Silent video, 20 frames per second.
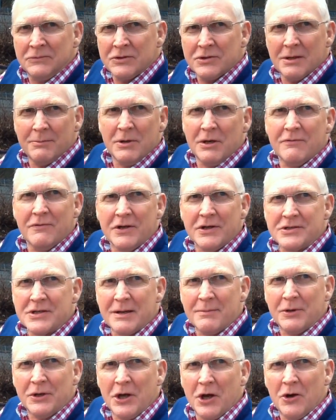some evenings
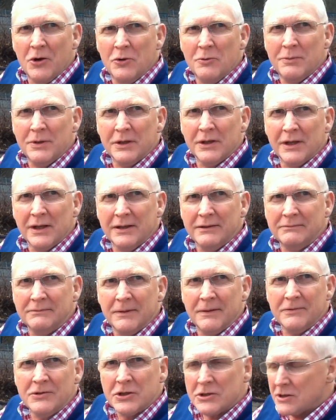I'm at home and I
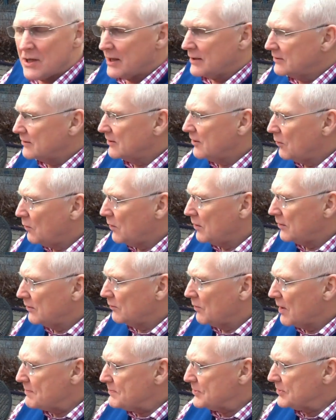just like to go on the
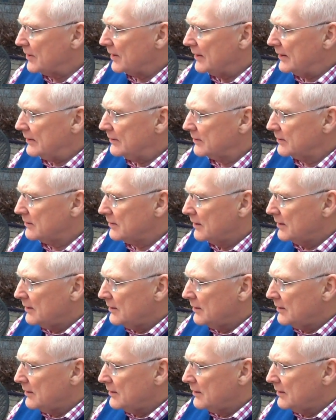website and